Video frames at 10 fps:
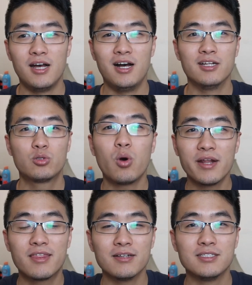
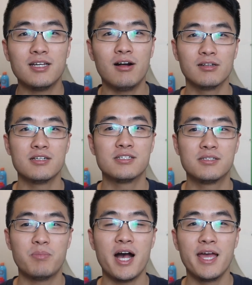
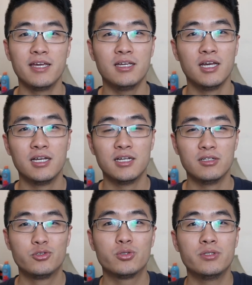$20,000 by
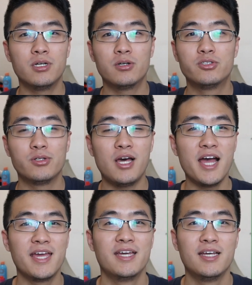June or
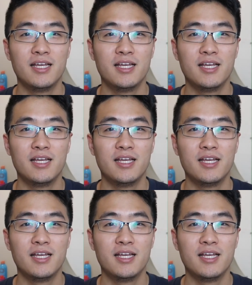July.